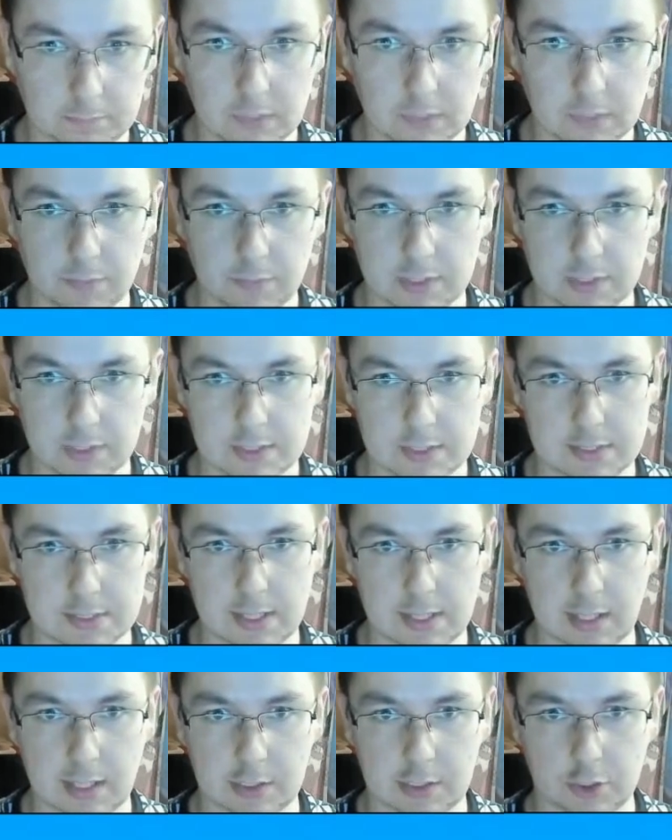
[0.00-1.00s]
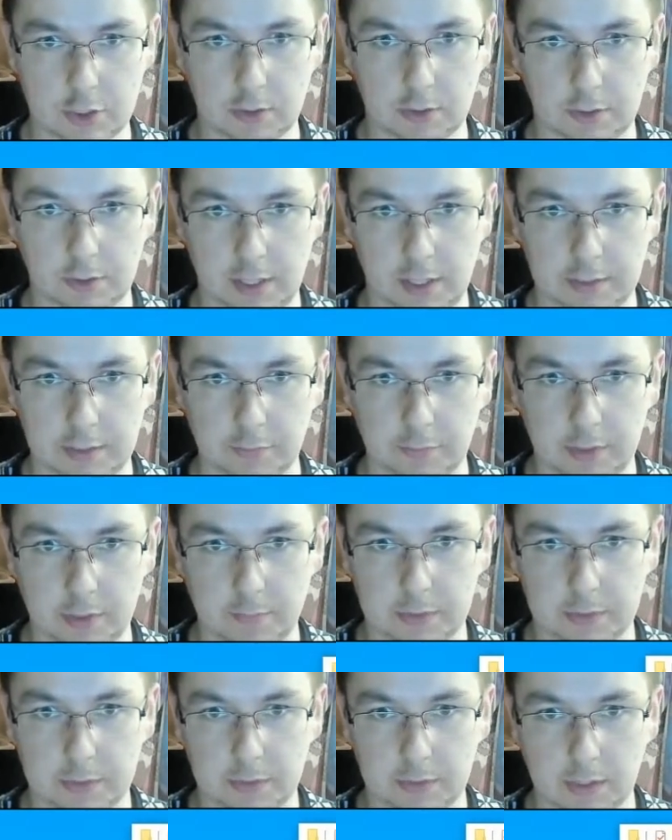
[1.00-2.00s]
what's the actual right way,
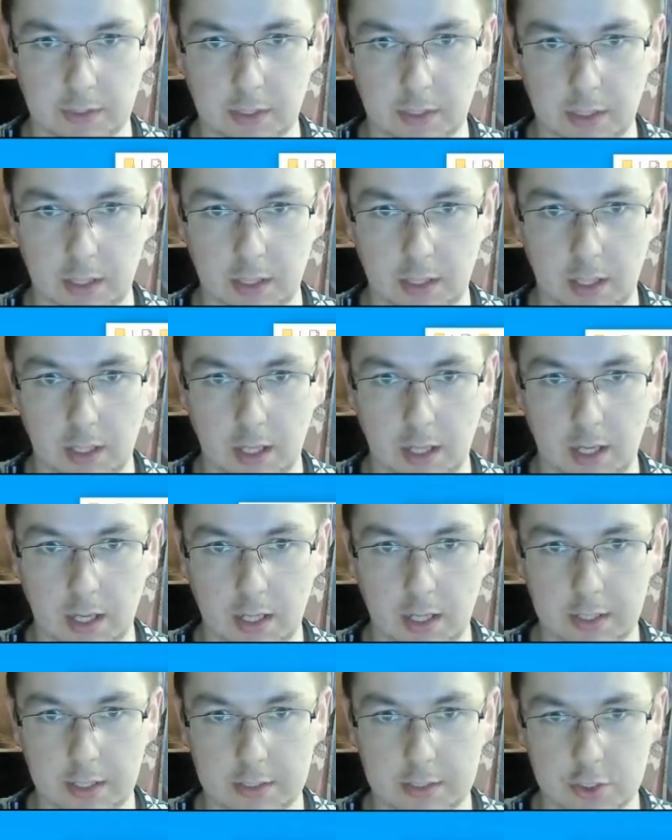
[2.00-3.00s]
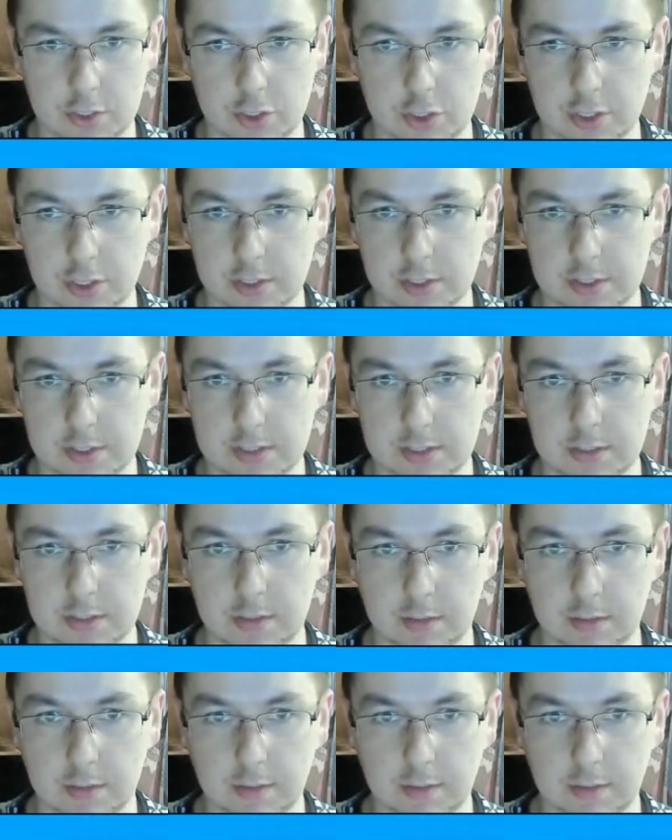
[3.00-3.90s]
but I just